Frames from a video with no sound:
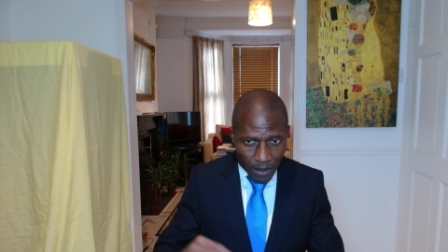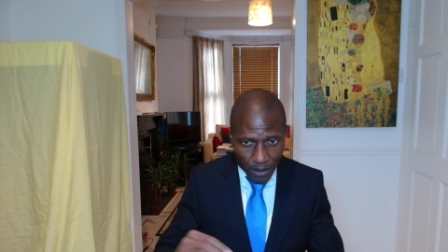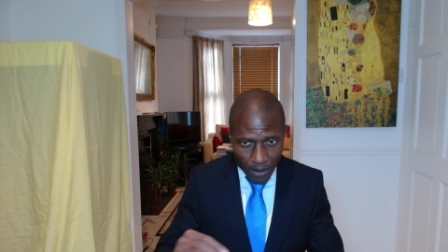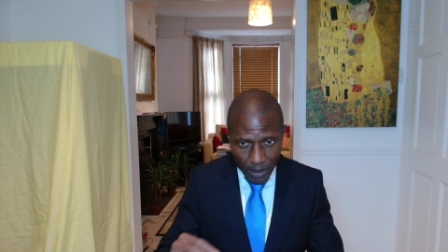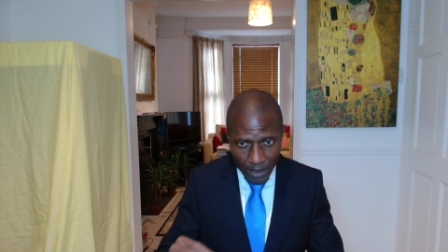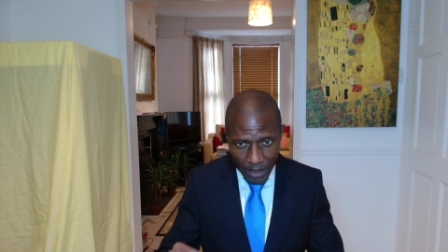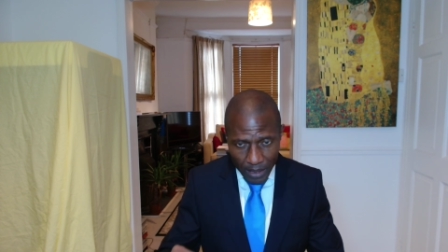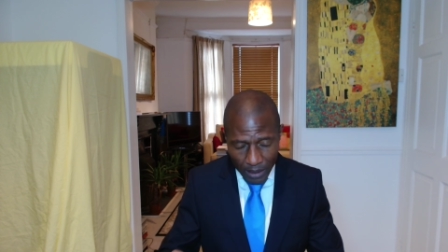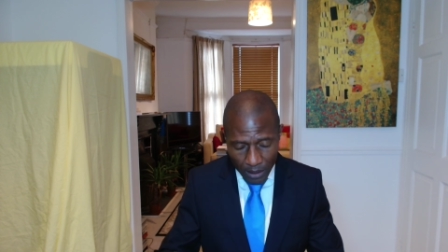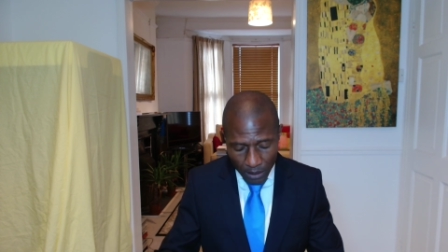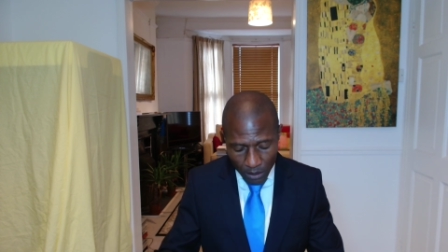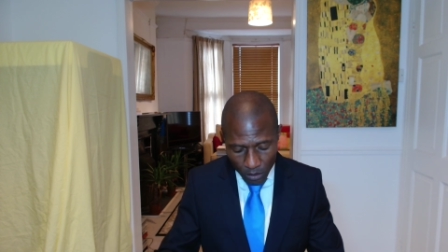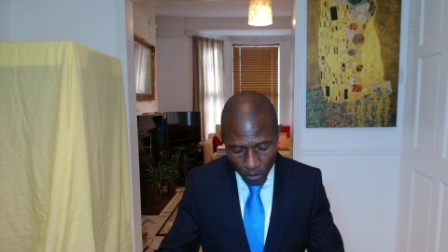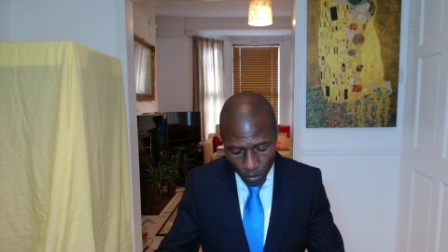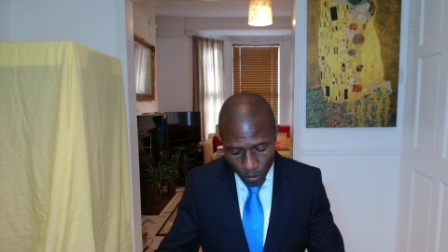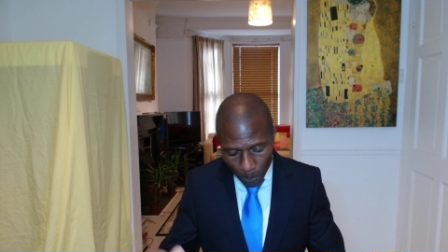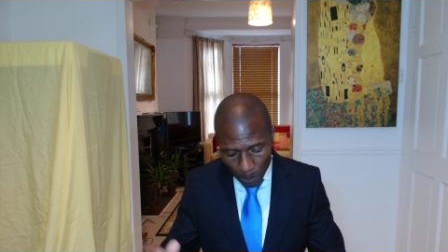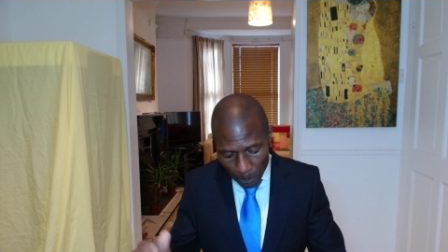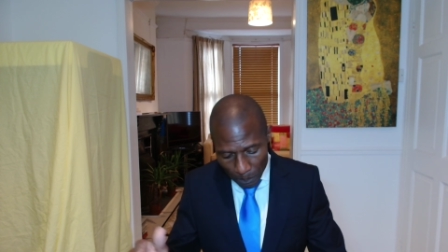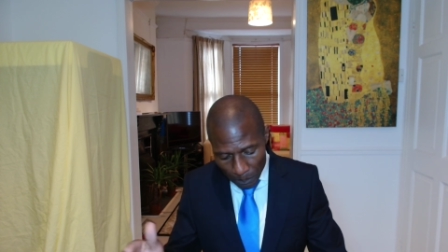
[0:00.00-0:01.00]
thing,
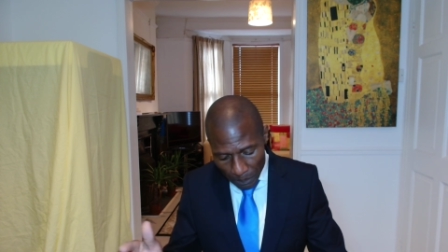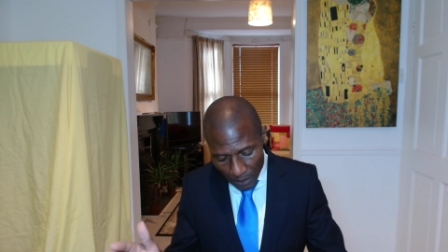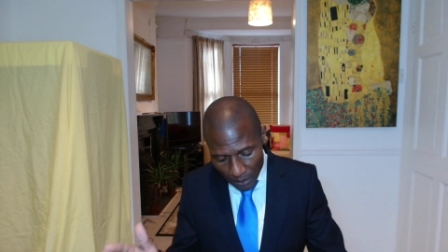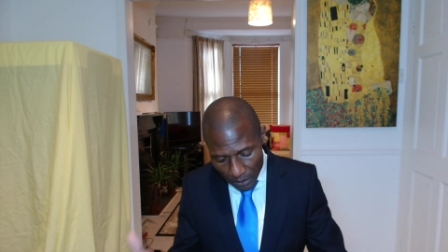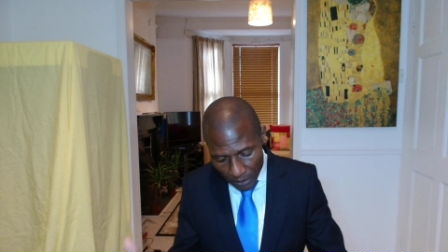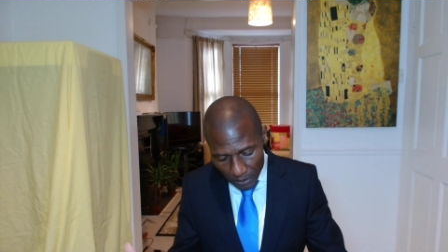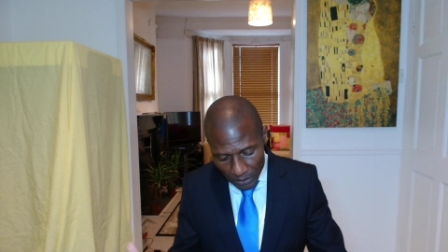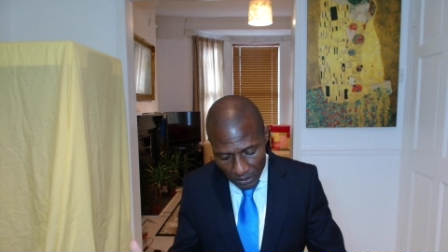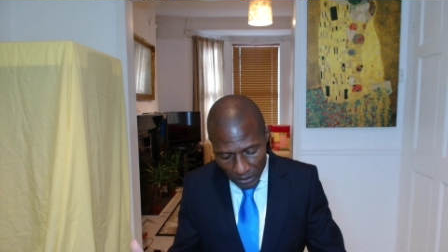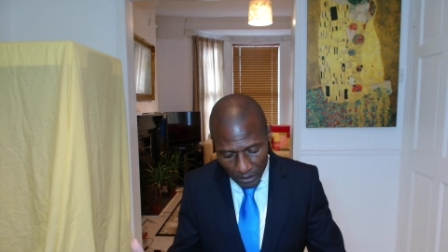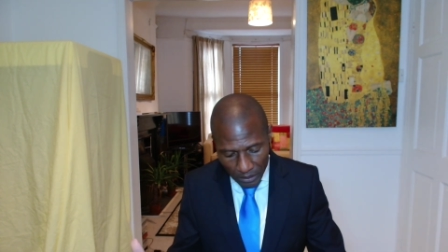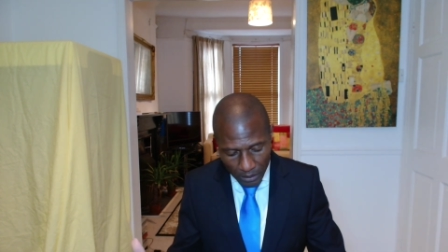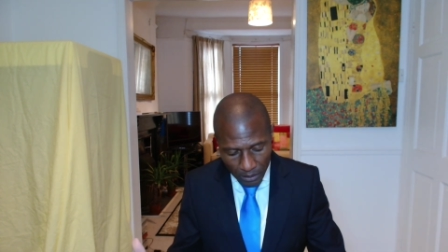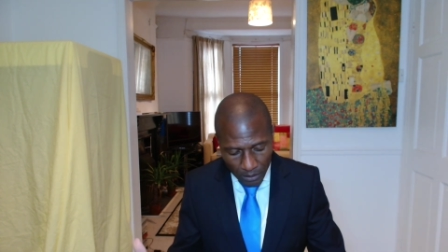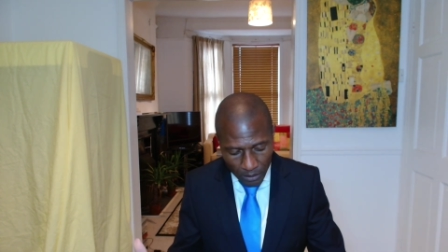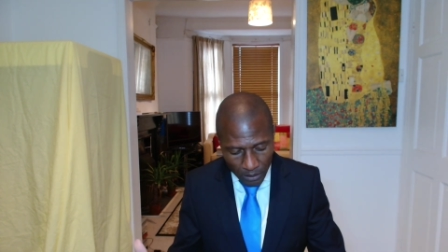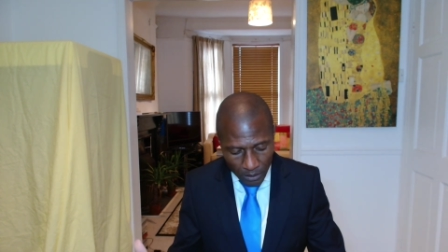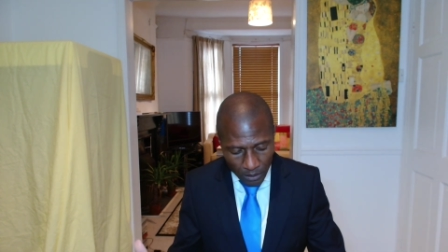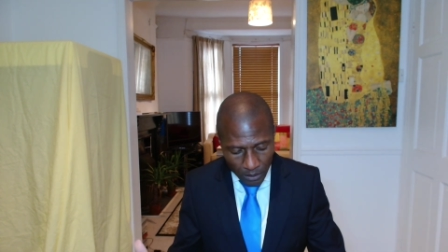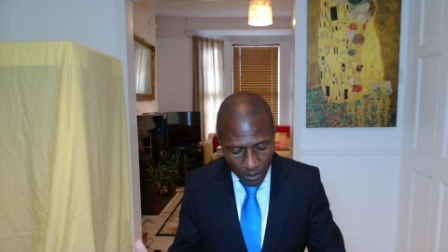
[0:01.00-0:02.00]
or
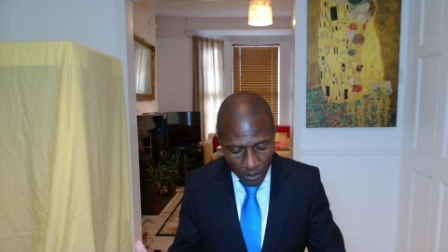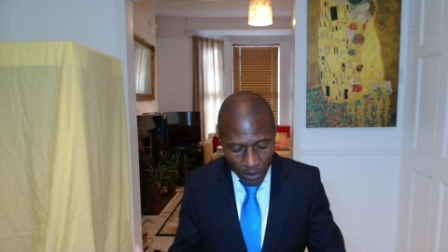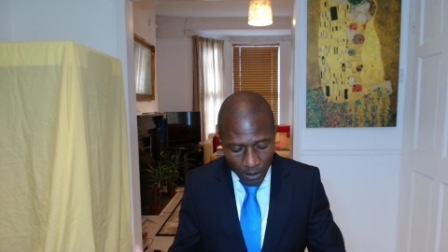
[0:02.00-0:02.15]
person,